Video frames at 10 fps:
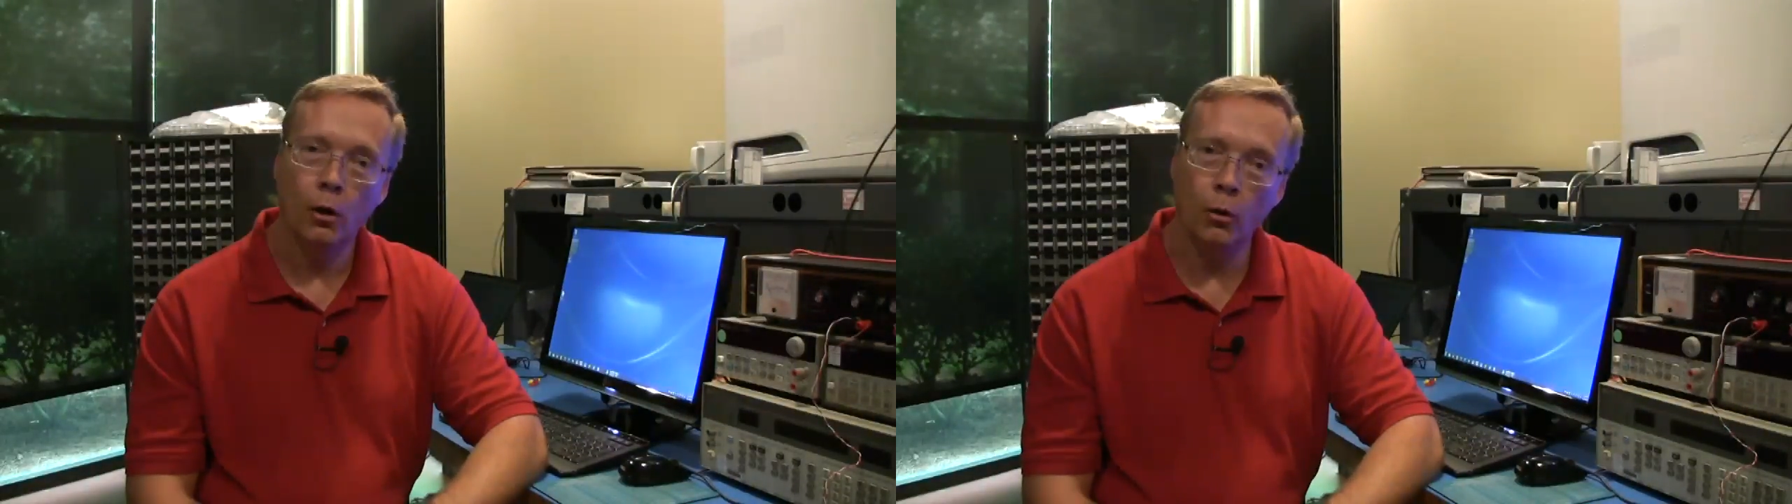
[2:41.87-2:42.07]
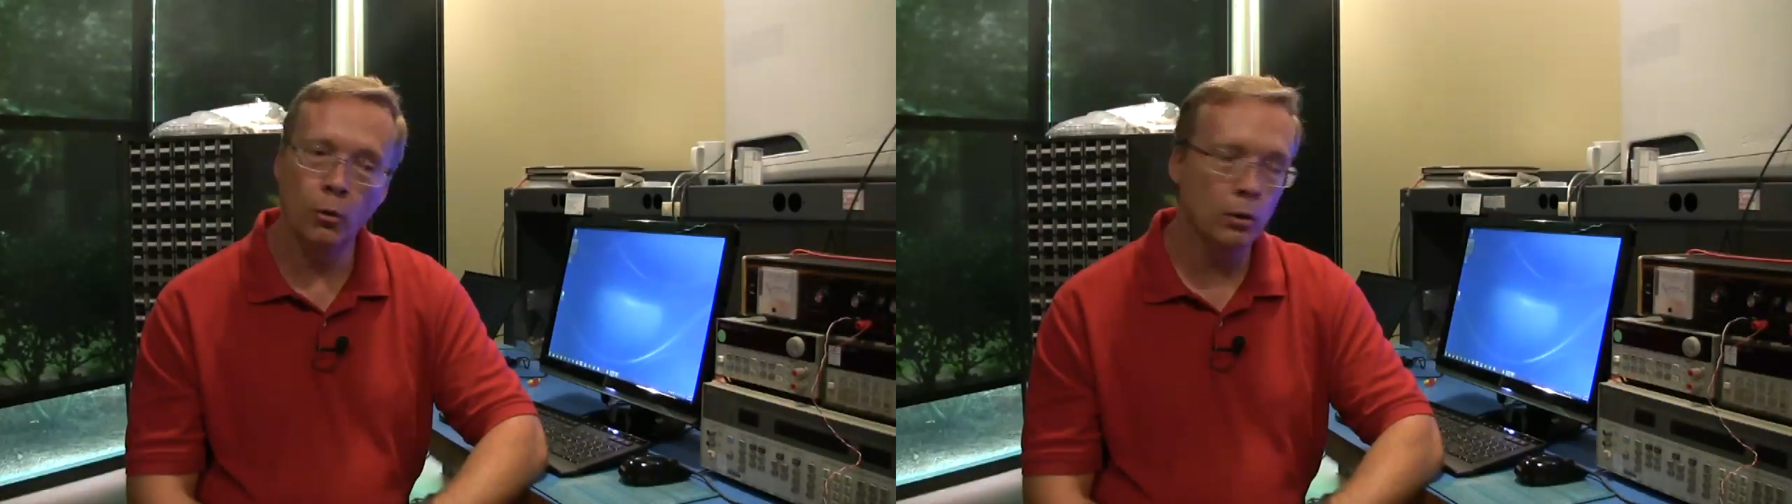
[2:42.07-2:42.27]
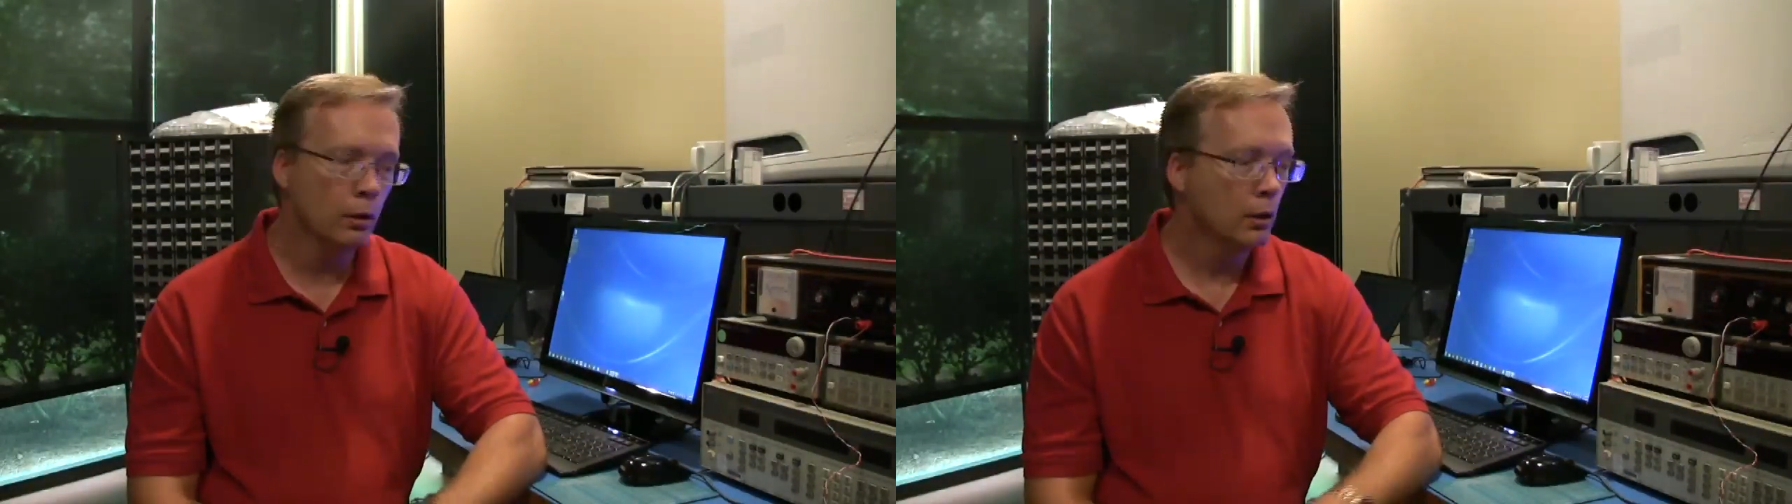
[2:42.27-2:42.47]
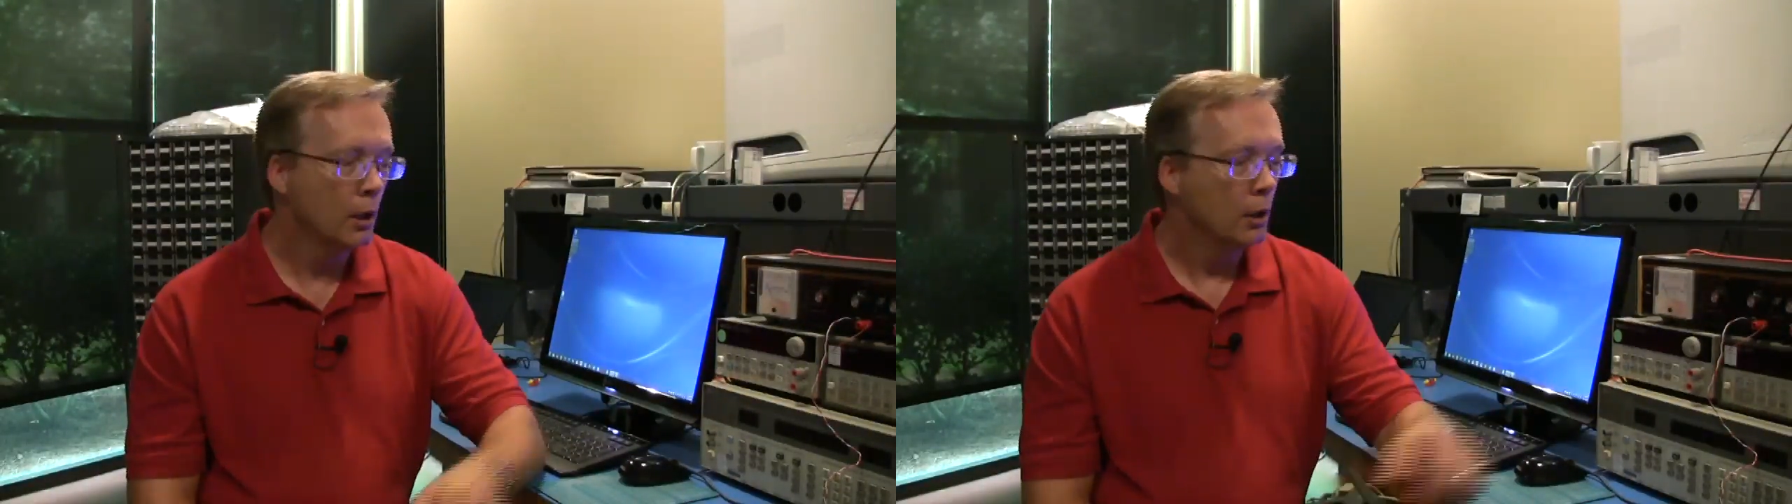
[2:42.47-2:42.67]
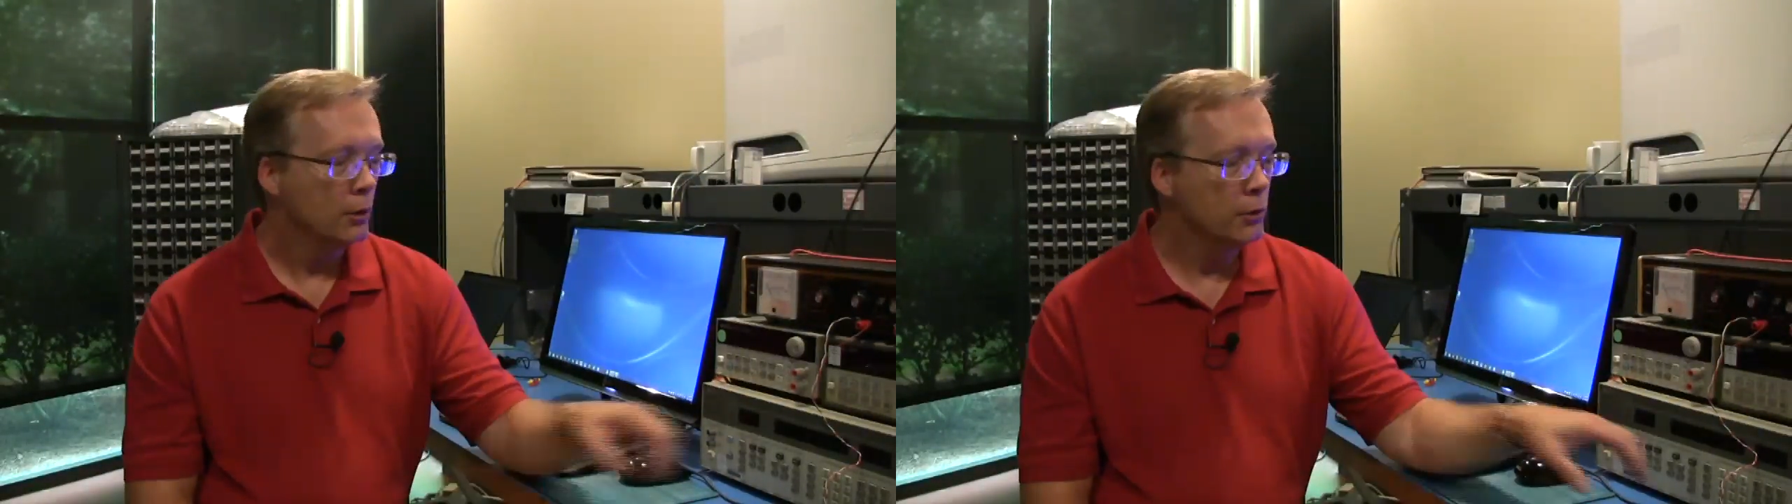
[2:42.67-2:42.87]
or
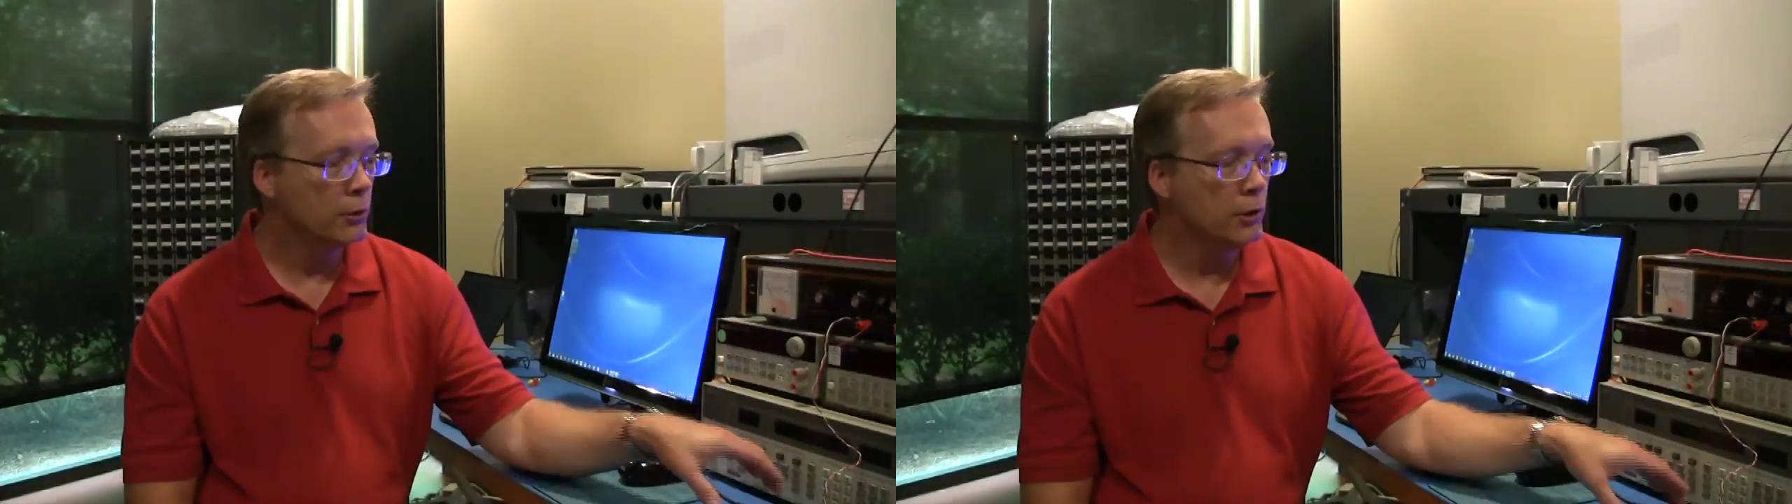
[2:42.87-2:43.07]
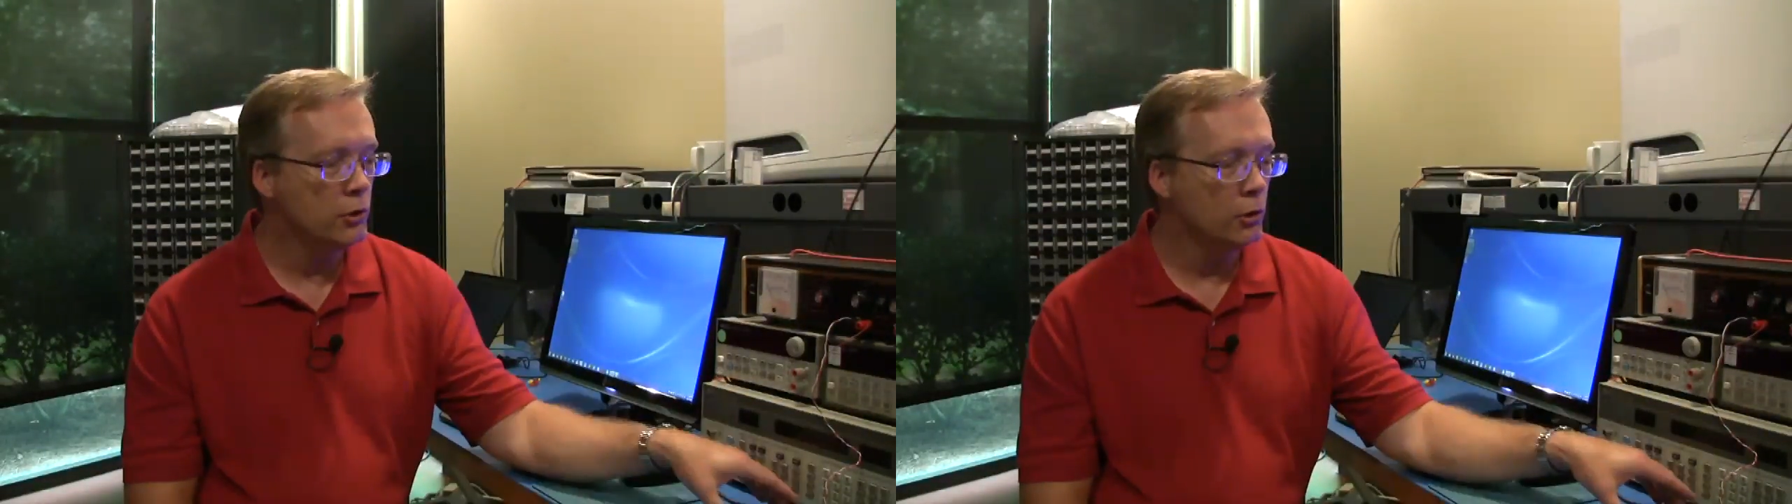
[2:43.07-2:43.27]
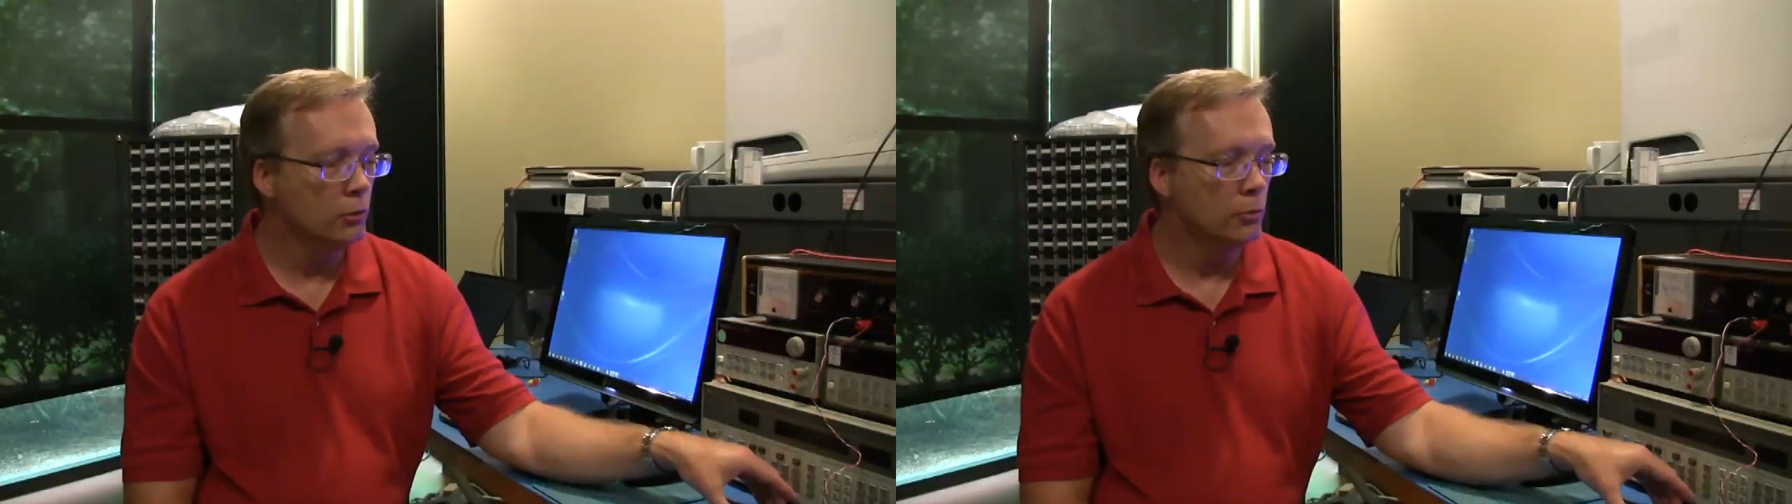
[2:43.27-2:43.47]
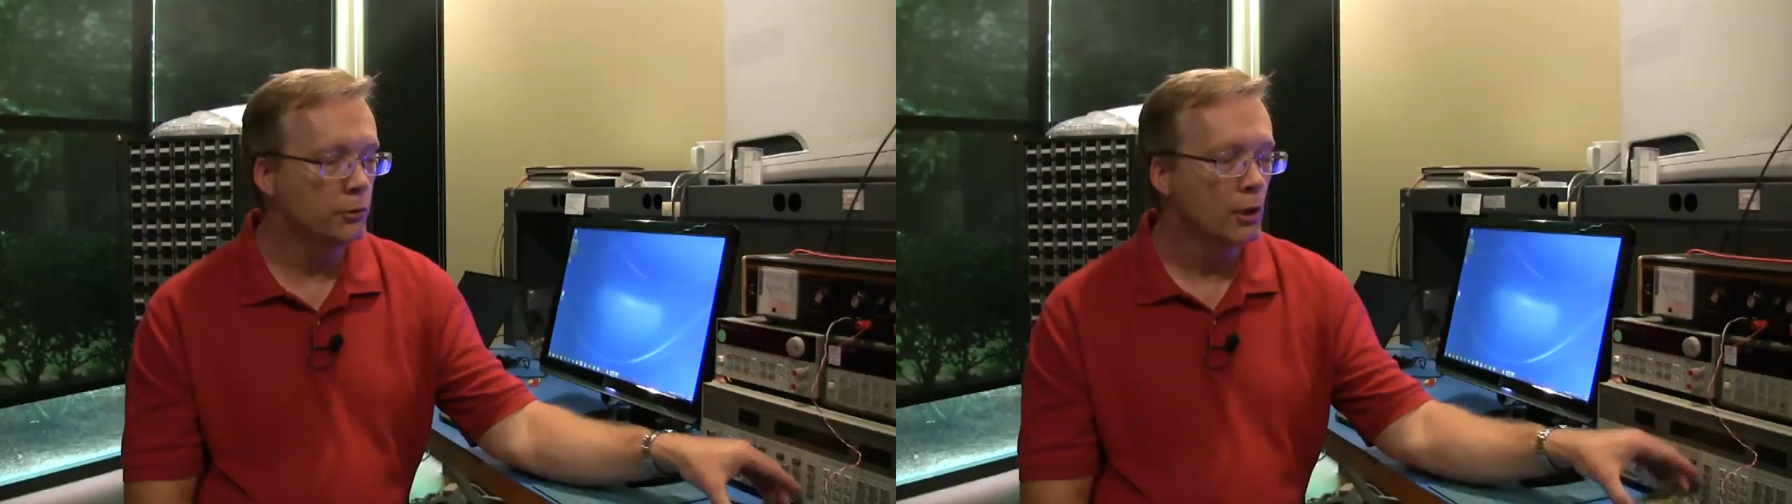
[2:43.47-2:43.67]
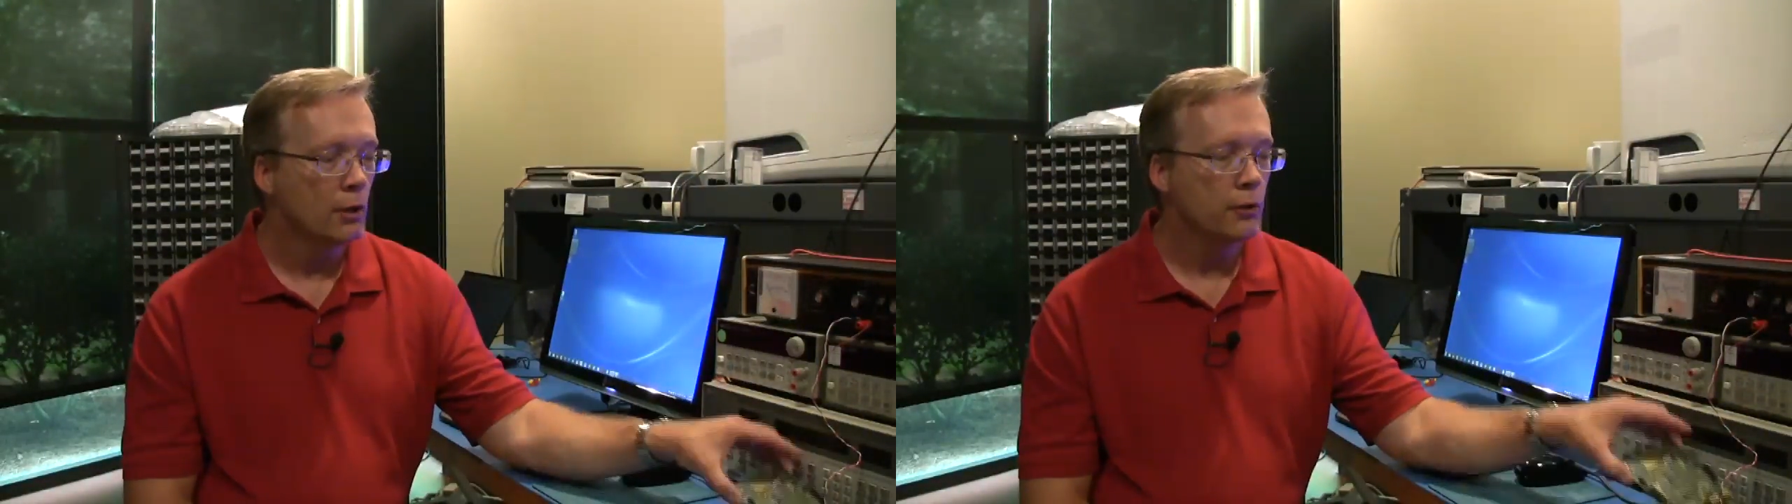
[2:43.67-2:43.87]
you can use